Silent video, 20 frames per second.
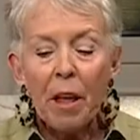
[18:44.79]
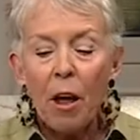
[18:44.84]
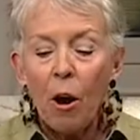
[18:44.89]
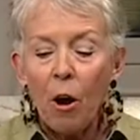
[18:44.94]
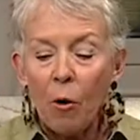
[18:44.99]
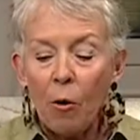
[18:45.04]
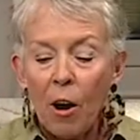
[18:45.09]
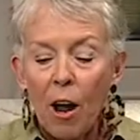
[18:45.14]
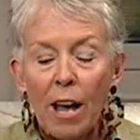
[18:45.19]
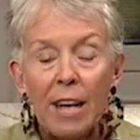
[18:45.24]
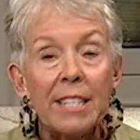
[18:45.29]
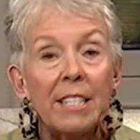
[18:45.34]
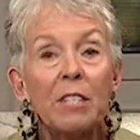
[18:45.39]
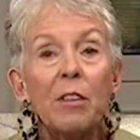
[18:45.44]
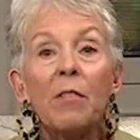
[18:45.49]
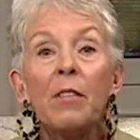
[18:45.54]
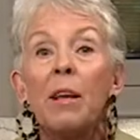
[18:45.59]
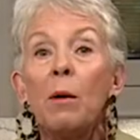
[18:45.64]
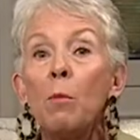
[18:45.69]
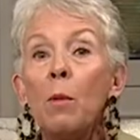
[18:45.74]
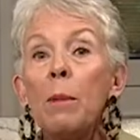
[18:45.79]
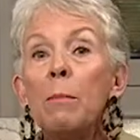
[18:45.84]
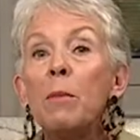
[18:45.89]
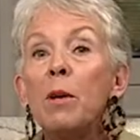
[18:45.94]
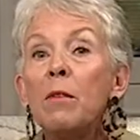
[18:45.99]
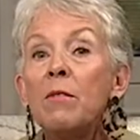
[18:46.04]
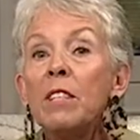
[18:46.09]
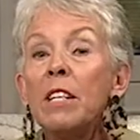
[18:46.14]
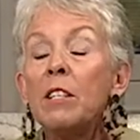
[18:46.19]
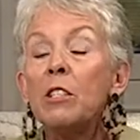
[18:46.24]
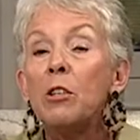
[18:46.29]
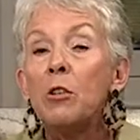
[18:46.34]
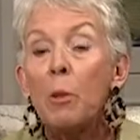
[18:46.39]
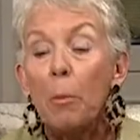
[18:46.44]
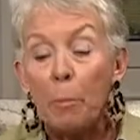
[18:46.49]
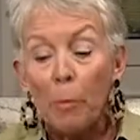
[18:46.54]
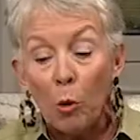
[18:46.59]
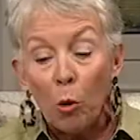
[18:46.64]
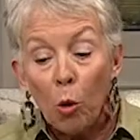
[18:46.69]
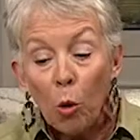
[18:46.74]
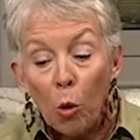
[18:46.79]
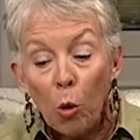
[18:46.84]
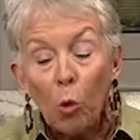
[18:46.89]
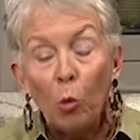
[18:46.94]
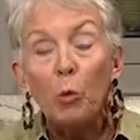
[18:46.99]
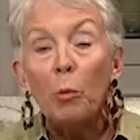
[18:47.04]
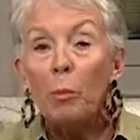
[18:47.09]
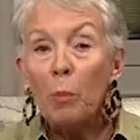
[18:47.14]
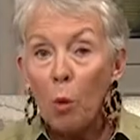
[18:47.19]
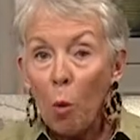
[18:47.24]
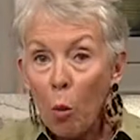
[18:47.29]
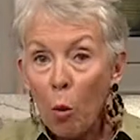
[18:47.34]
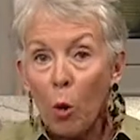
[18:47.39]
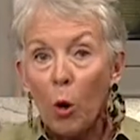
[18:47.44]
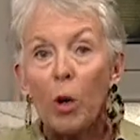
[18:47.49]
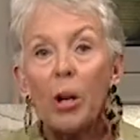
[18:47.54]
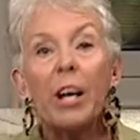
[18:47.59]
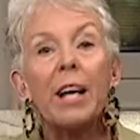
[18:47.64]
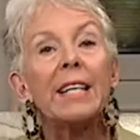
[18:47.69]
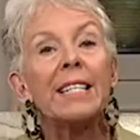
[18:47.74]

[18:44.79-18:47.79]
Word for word: All right, so then we moved into the pulled pork